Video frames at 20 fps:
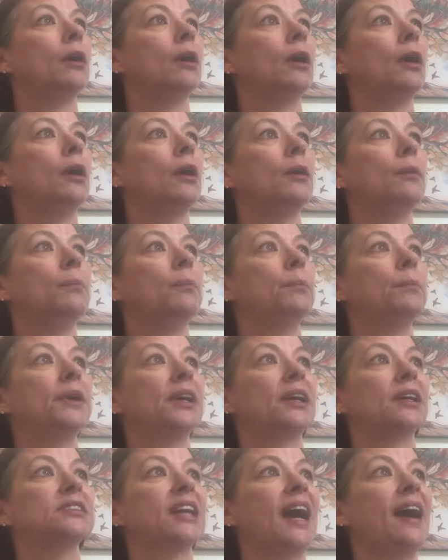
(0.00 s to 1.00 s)

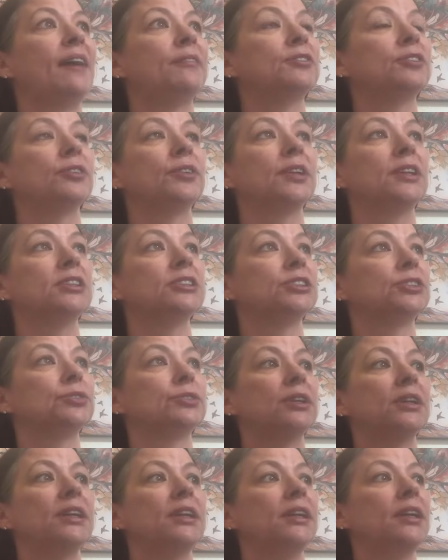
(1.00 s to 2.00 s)
Because after these
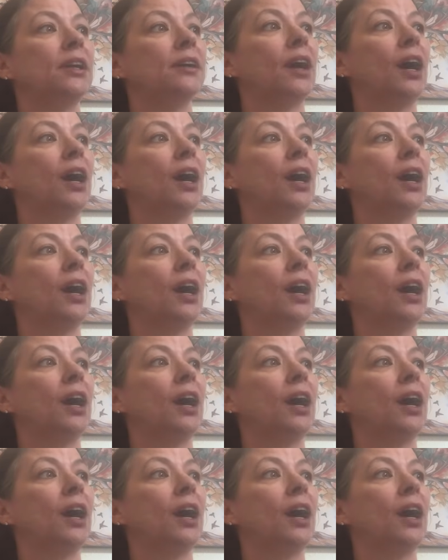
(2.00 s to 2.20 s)
3,